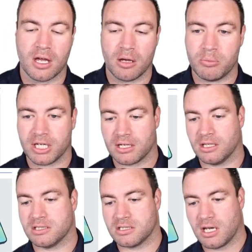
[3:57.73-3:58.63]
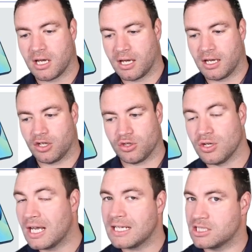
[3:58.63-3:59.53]
because you
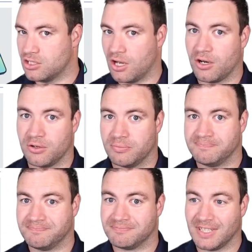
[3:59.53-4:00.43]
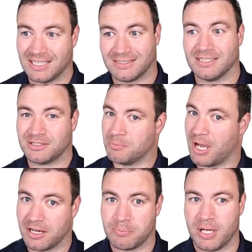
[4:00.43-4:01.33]
need to know, is this domain
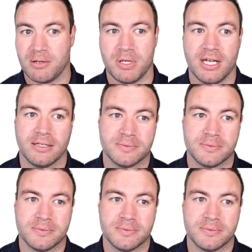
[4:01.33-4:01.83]
a PBN?